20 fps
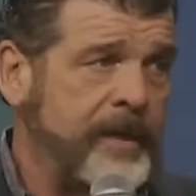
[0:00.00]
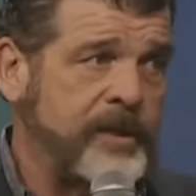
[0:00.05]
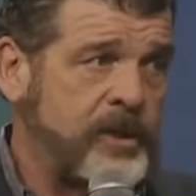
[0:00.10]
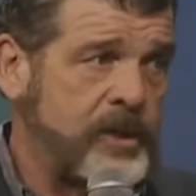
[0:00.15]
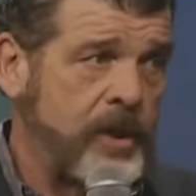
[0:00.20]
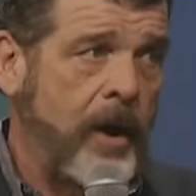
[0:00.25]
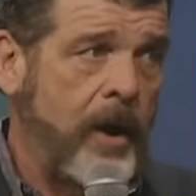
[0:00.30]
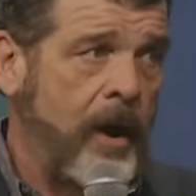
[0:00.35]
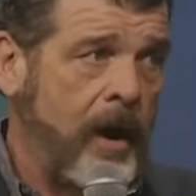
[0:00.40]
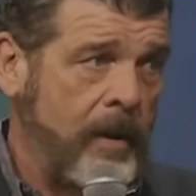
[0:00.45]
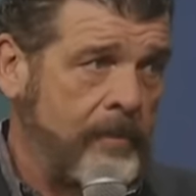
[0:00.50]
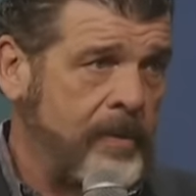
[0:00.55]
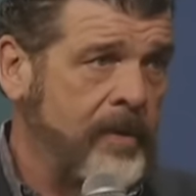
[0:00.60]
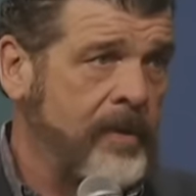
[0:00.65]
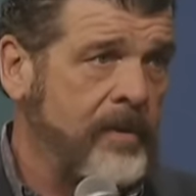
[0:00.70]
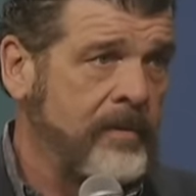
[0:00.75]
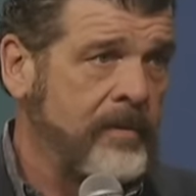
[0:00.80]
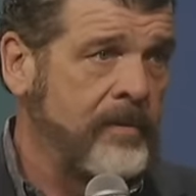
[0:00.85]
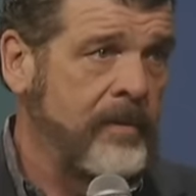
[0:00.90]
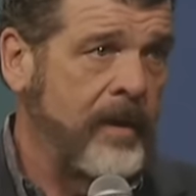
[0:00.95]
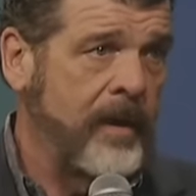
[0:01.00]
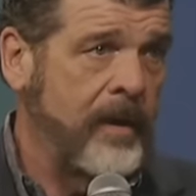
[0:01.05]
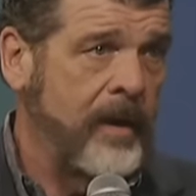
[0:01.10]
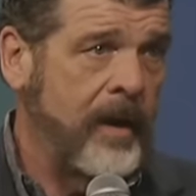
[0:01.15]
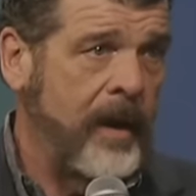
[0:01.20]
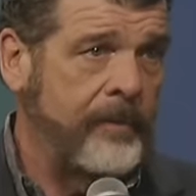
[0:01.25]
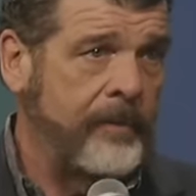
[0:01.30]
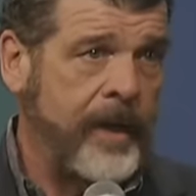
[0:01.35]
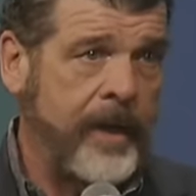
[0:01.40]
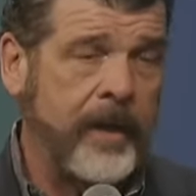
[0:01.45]
sharp.
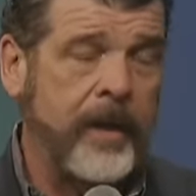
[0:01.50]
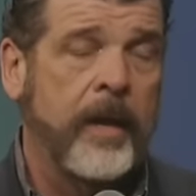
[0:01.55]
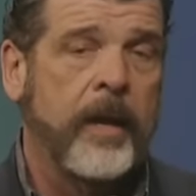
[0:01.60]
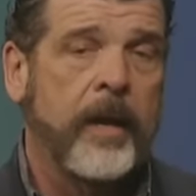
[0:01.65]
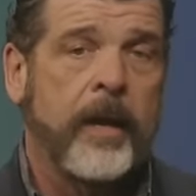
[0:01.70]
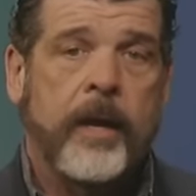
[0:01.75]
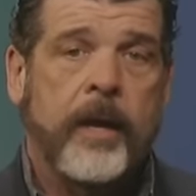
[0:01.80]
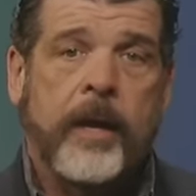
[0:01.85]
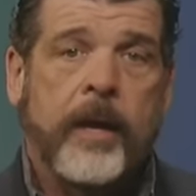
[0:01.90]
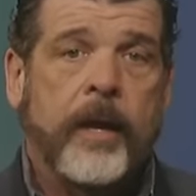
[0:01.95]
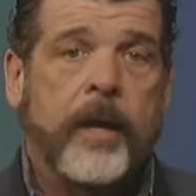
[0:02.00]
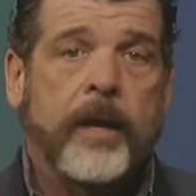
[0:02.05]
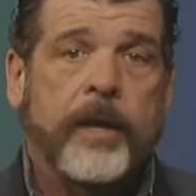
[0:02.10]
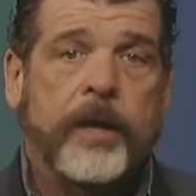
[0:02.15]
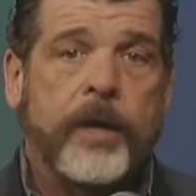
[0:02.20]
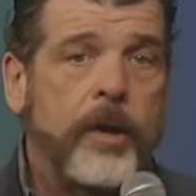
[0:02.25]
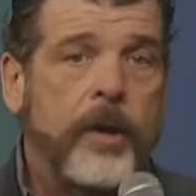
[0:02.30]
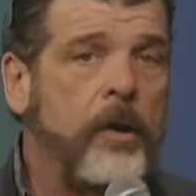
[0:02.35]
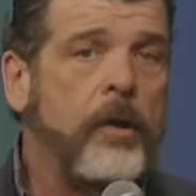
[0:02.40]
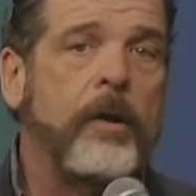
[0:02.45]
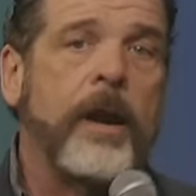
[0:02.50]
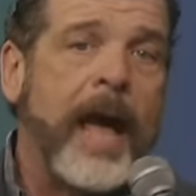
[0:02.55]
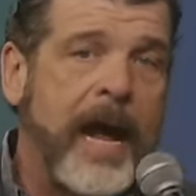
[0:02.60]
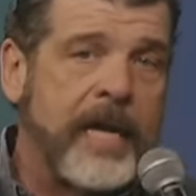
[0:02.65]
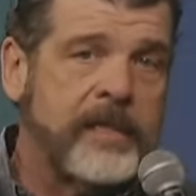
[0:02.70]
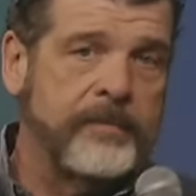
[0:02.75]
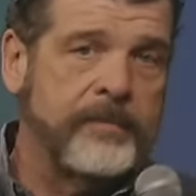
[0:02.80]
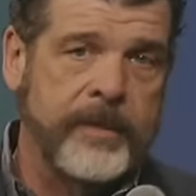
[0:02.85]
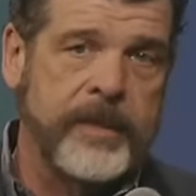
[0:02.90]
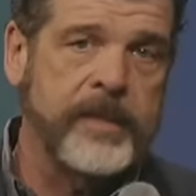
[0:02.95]
I mean, you don't
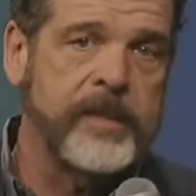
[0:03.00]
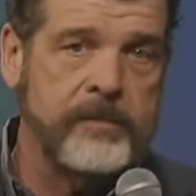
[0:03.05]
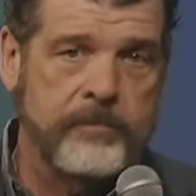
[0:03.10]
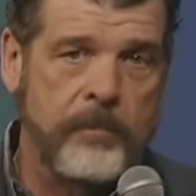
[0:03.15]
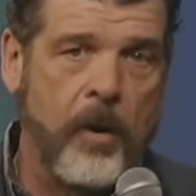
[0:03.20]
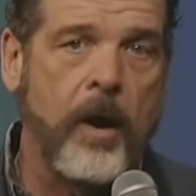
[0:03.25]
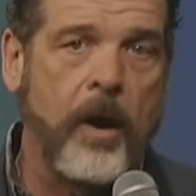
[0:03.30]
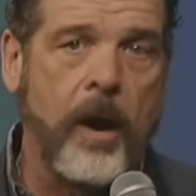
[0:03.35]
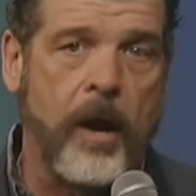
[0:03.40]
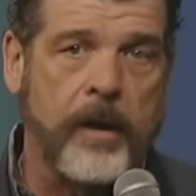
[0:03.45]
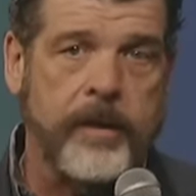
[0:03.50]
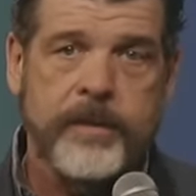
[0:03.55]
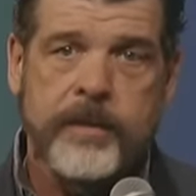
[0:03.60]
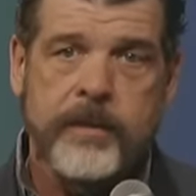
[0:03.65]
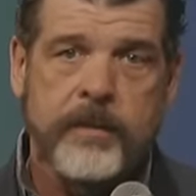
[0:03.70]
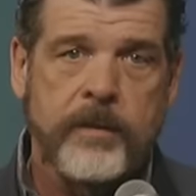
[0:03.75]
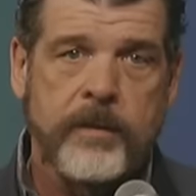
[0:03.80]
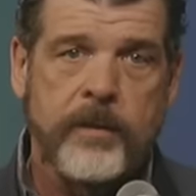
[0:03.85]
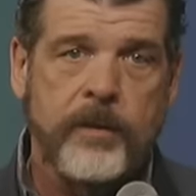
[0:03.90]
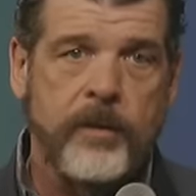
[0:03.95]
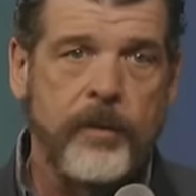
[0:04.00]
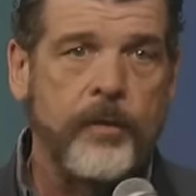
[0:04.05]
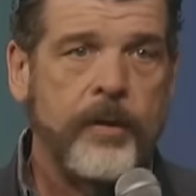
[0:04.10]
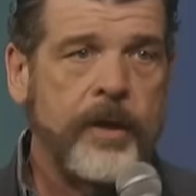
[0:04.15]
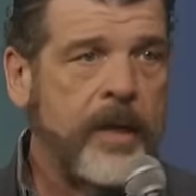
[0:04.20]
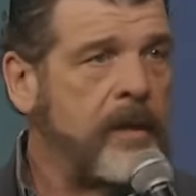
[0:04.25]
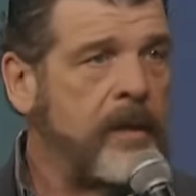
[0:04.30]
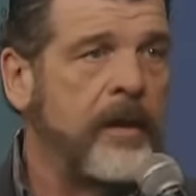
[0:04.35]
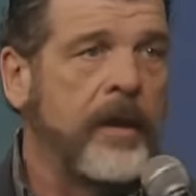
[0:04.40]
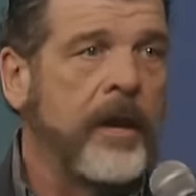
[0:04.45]
have to be smart. You
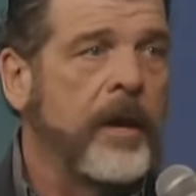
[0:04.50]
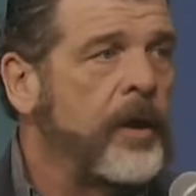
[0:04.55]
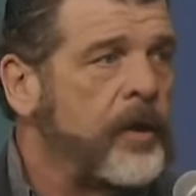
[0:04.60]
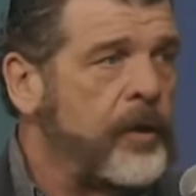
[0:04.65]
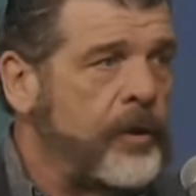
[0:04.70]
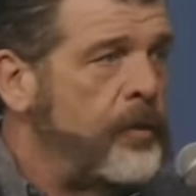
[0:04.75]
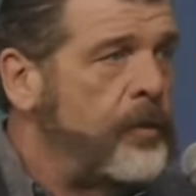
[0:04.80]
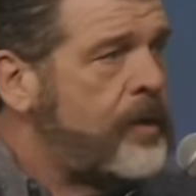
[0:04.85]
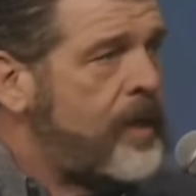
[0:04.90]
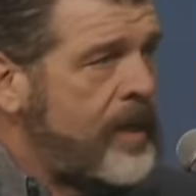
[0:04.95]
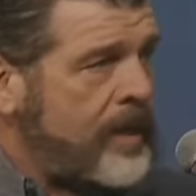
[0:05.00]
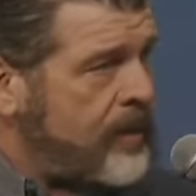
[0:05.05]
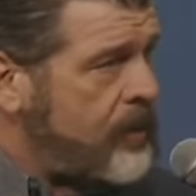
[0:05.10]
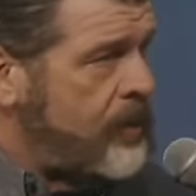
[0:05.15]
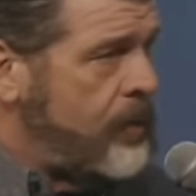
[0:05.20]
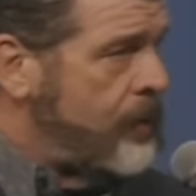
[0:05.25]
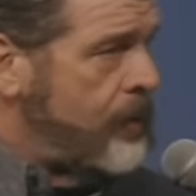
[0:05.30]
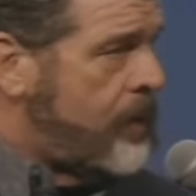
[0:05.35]
can you can you